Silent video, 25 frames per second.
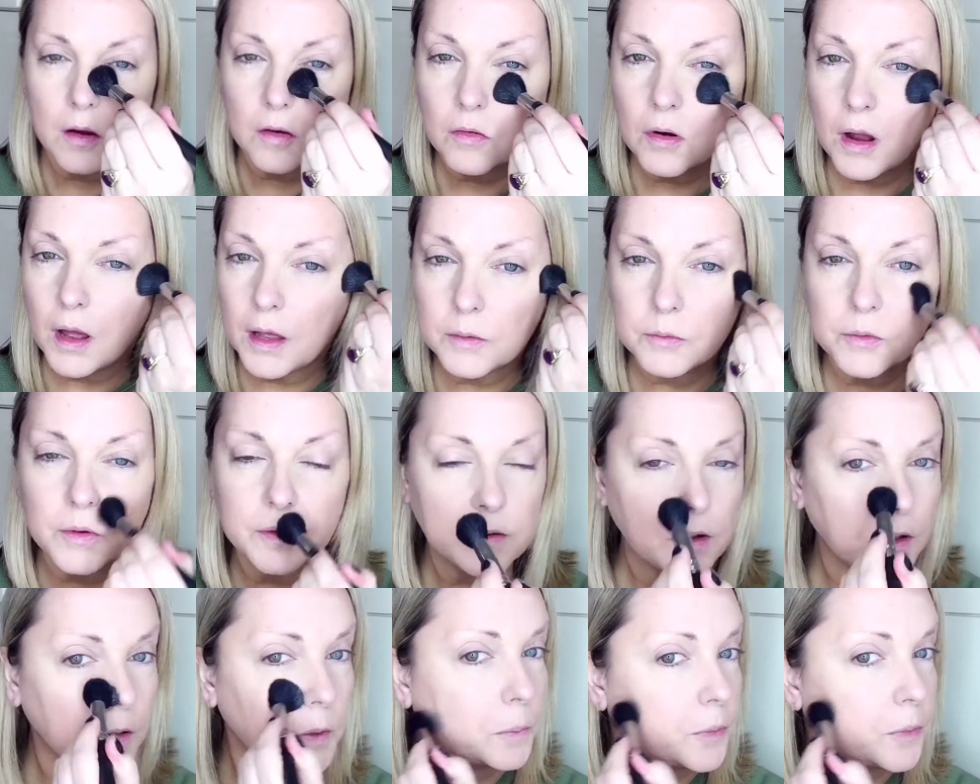Right, I'm
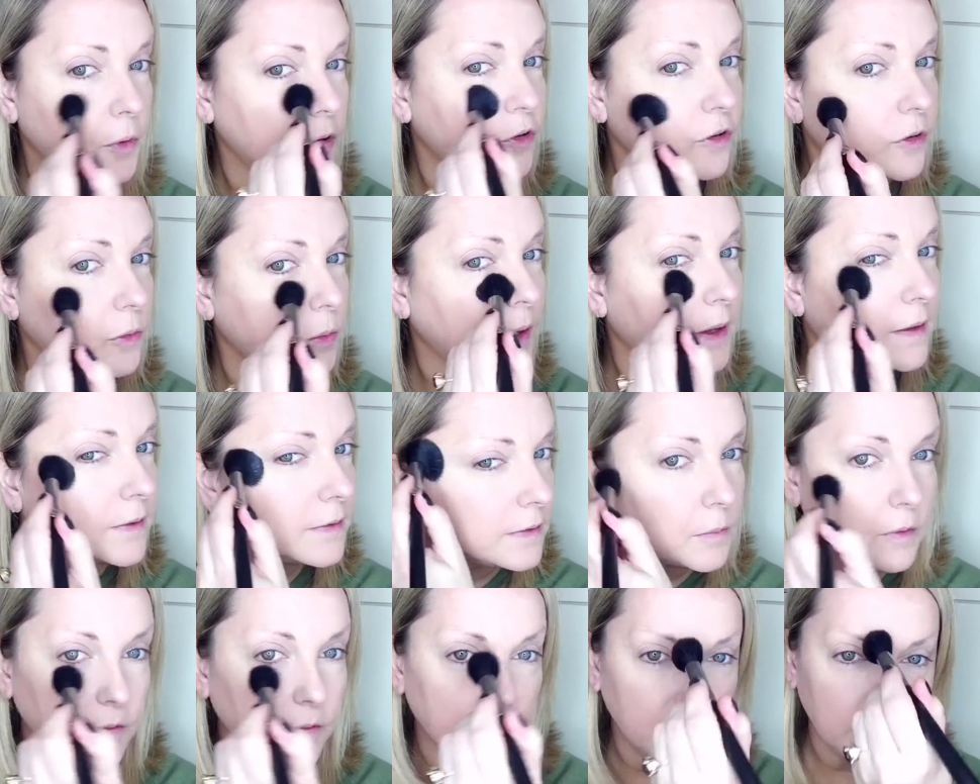just going to brush away
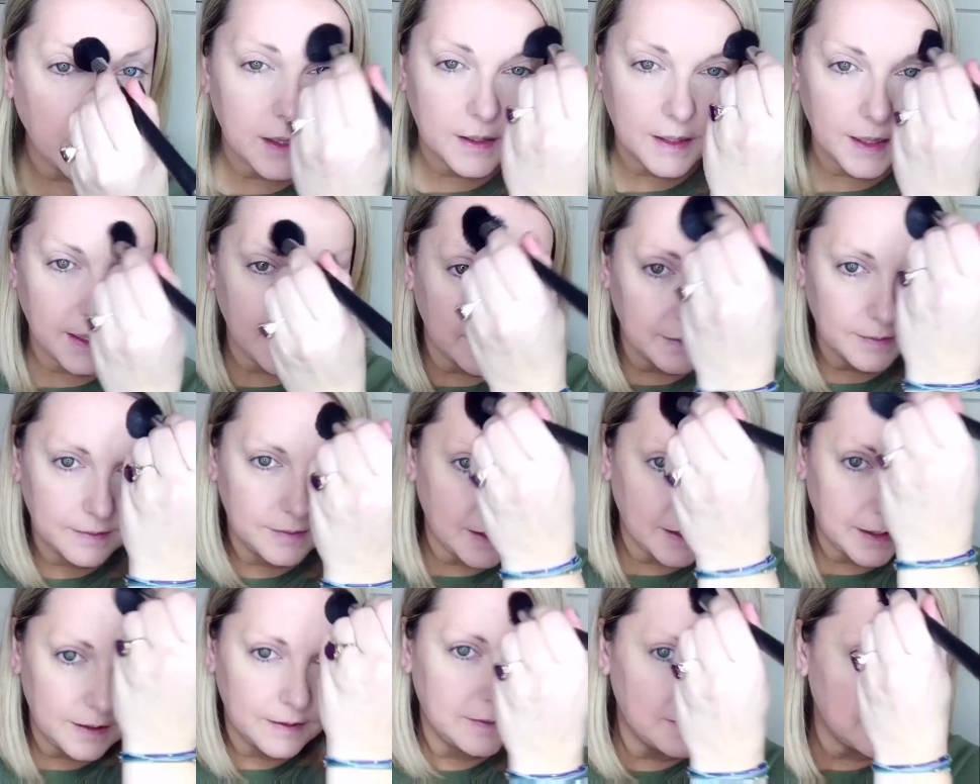some of that
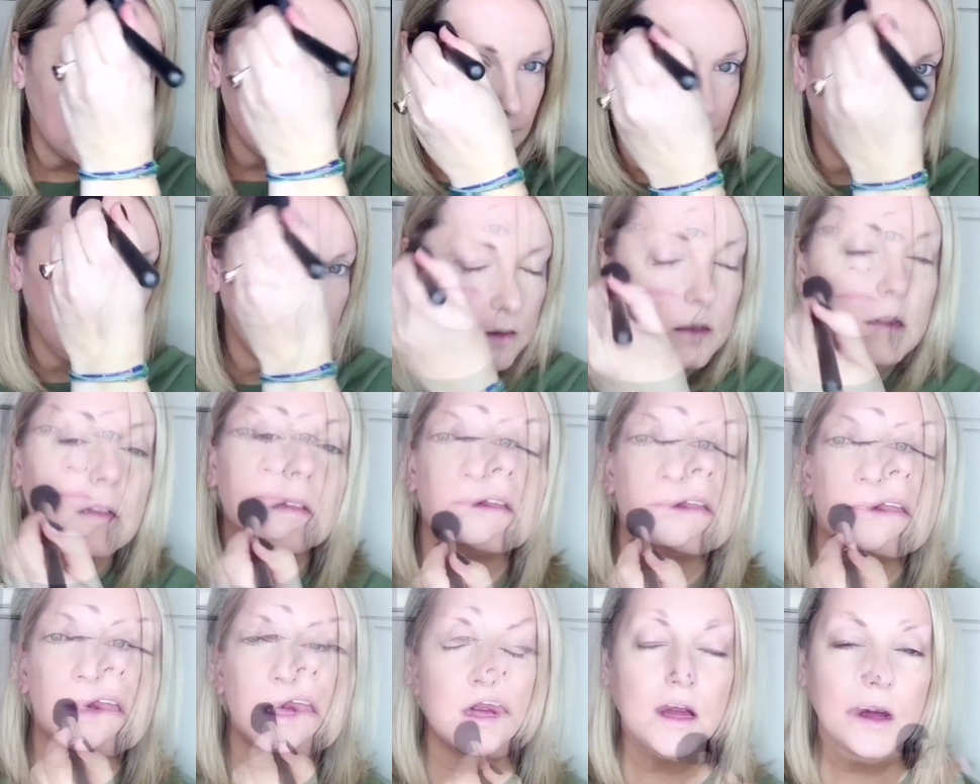excess.
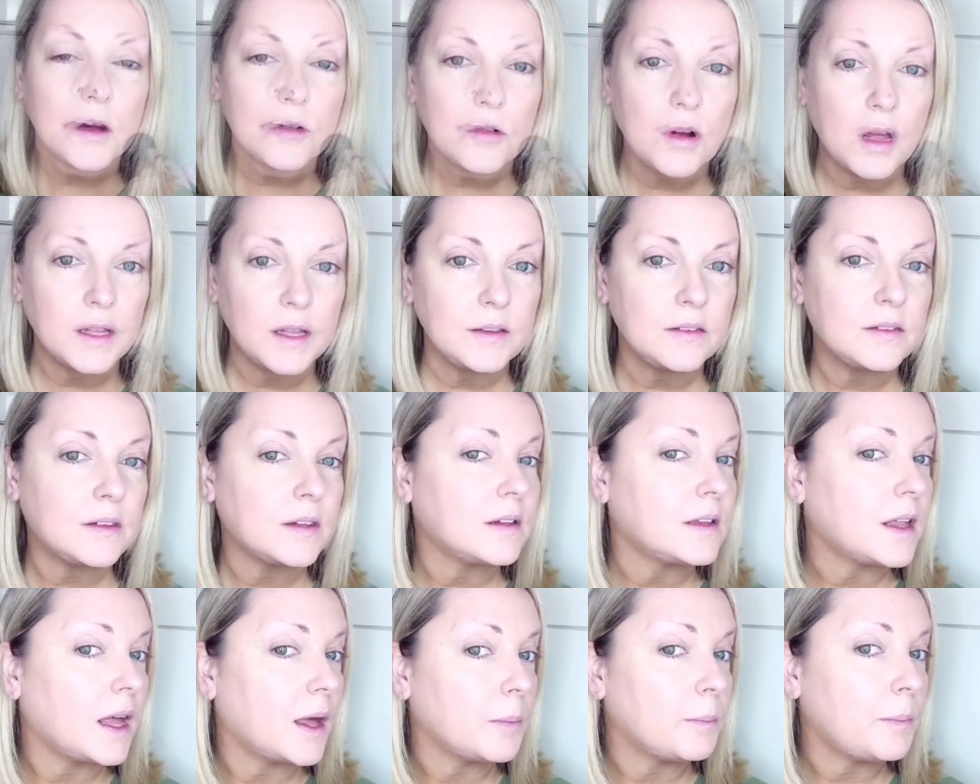Right,
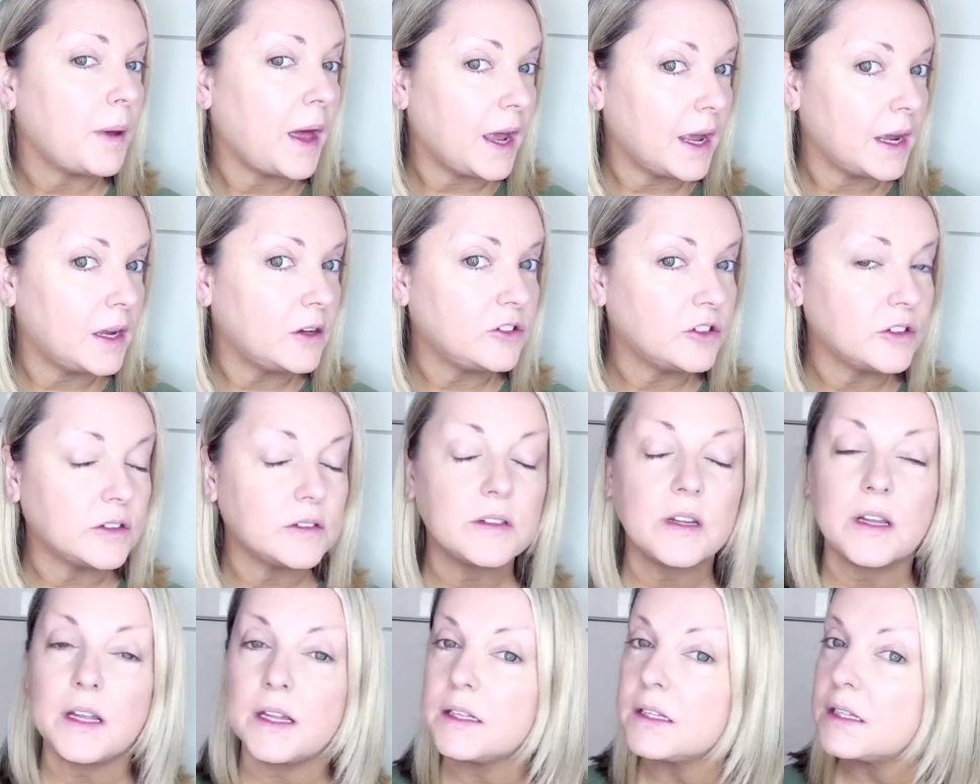so now
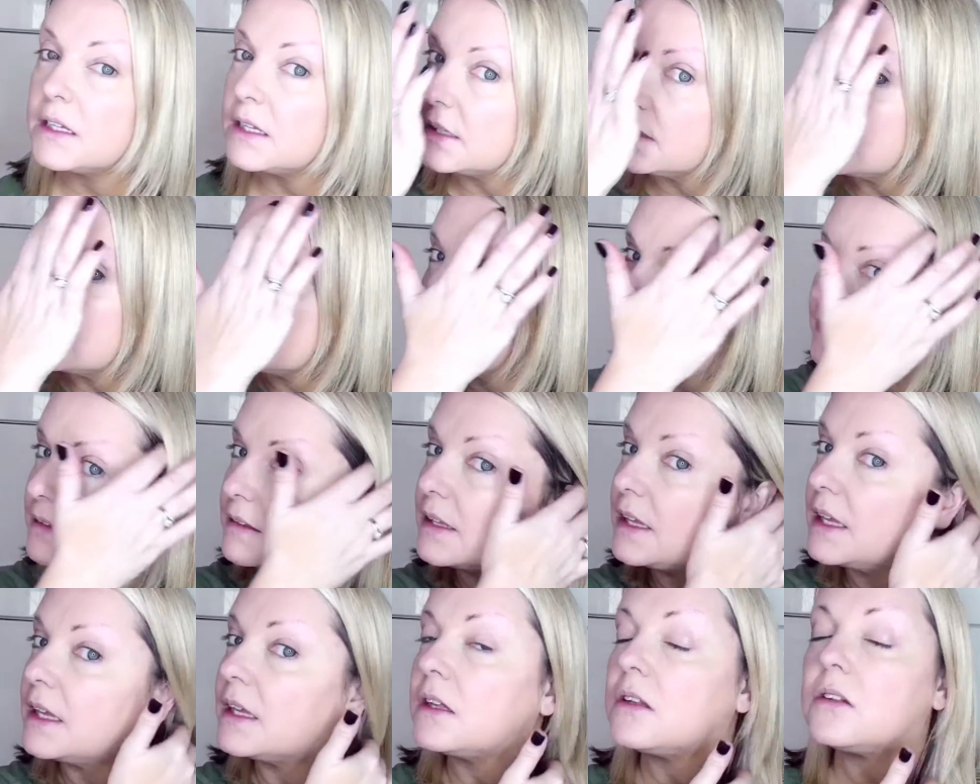powdered and
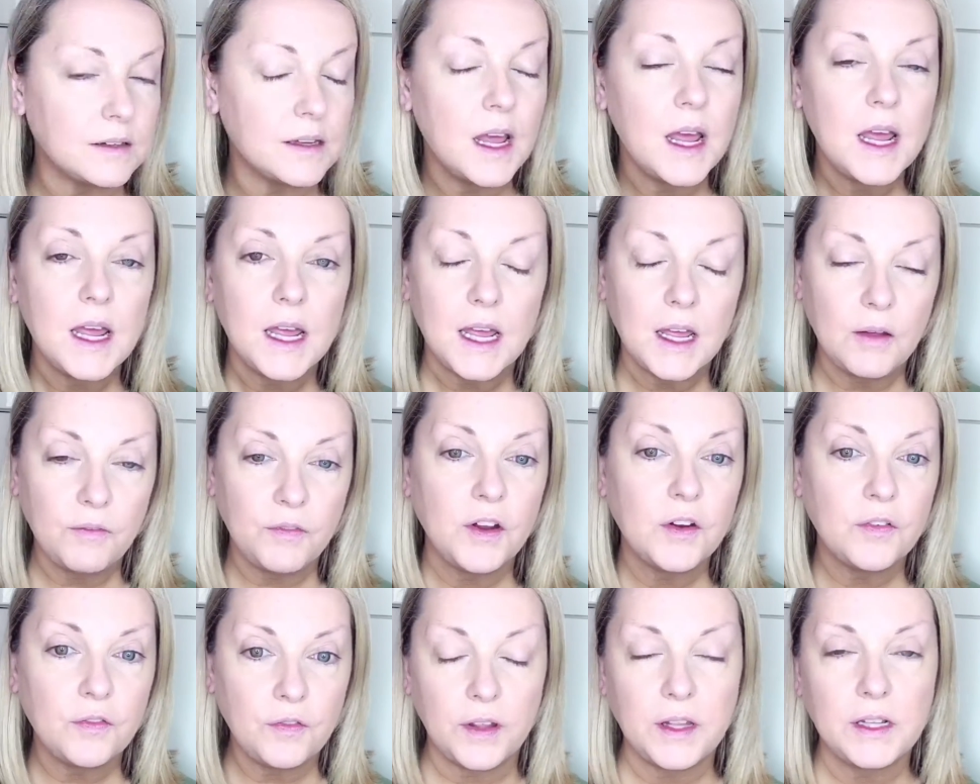concealed. If
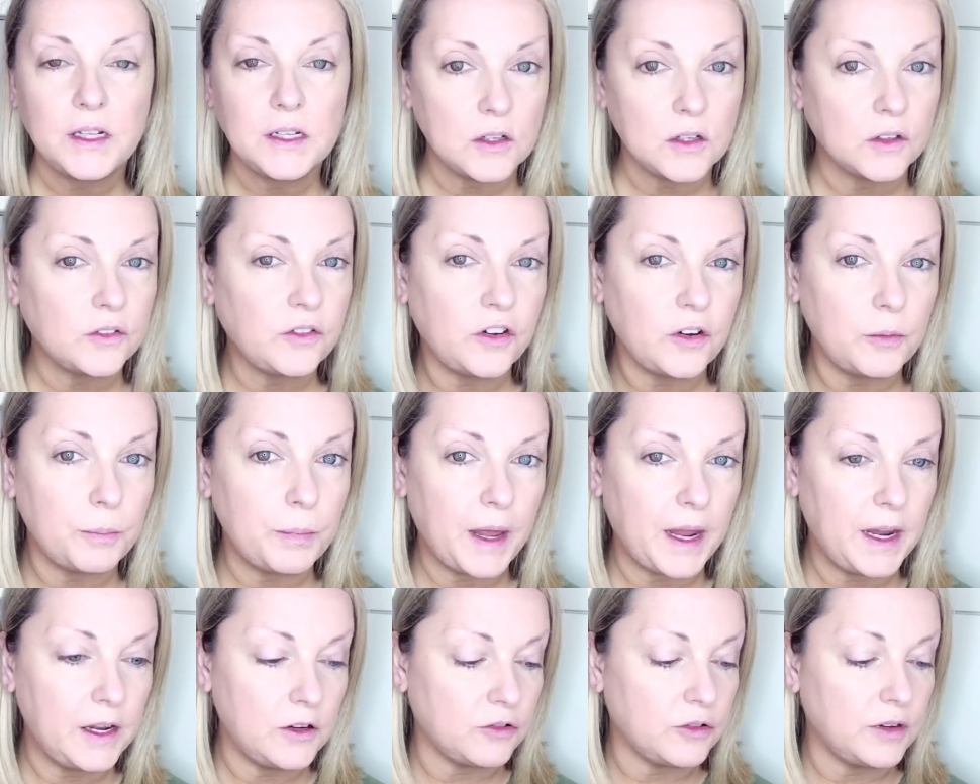you feel you look too
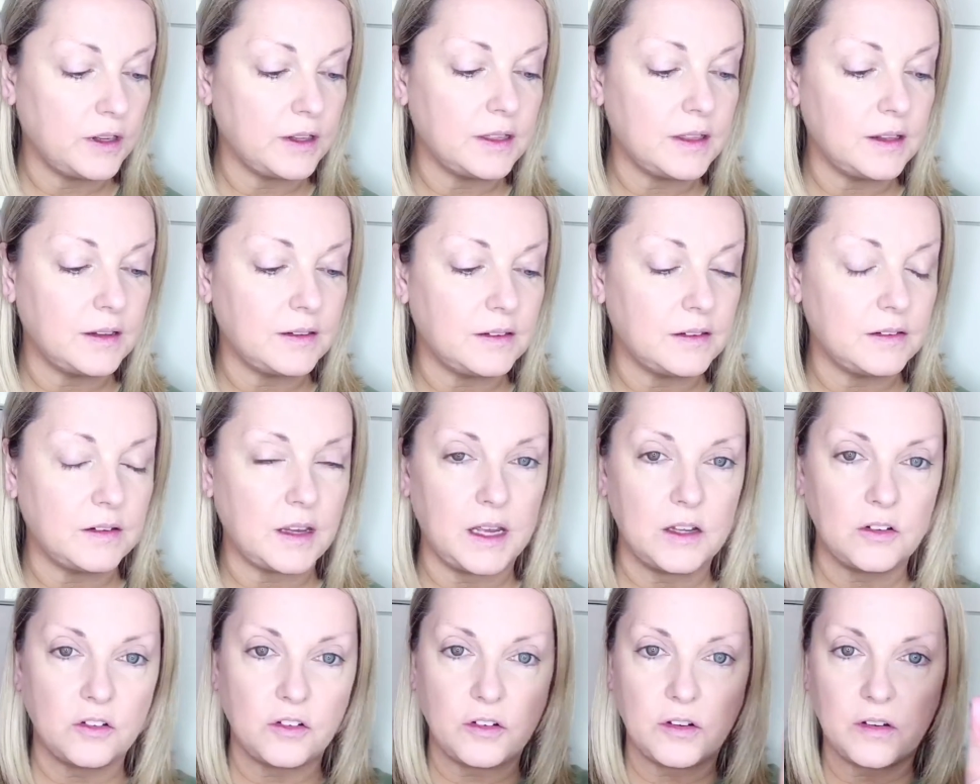powdery at this
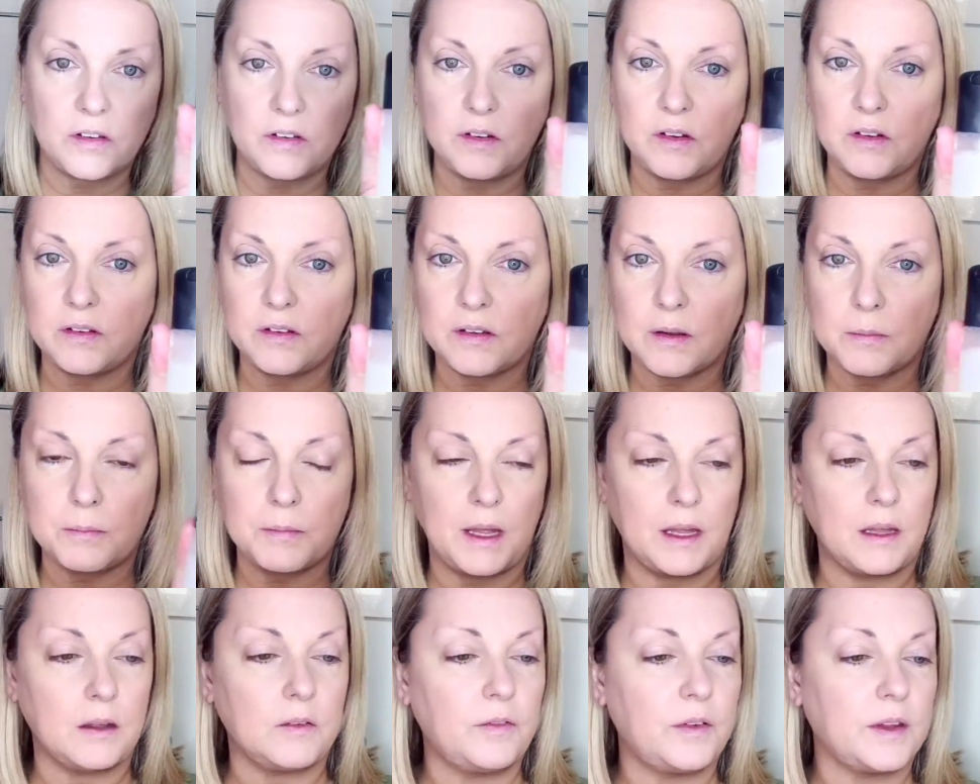stage, just use some
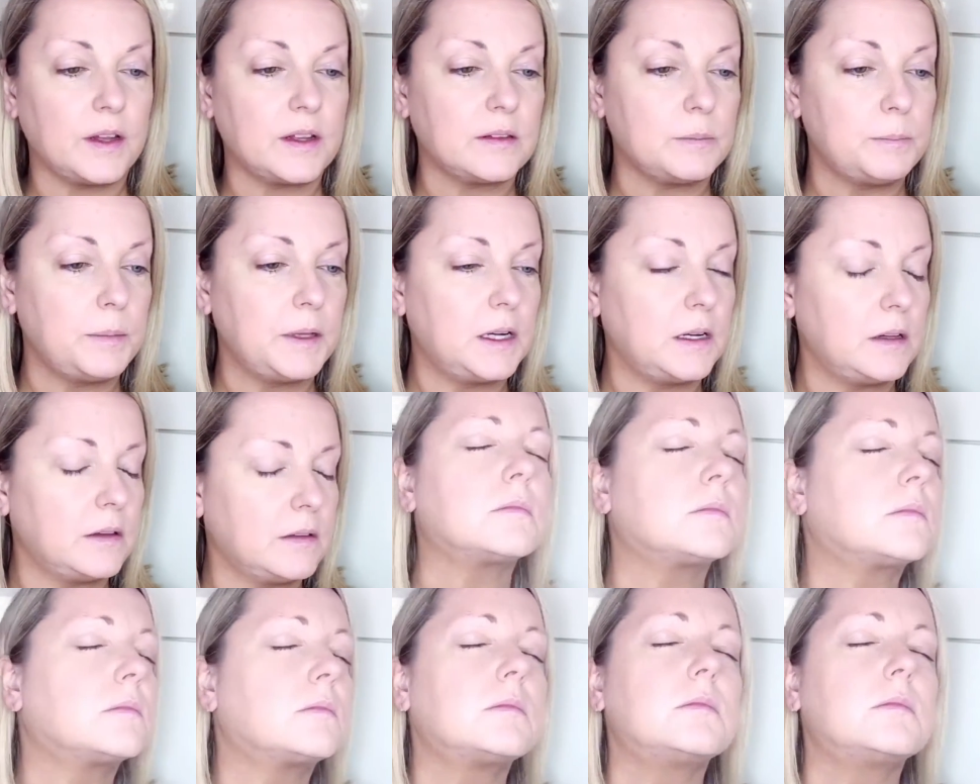MAC Fix Plus.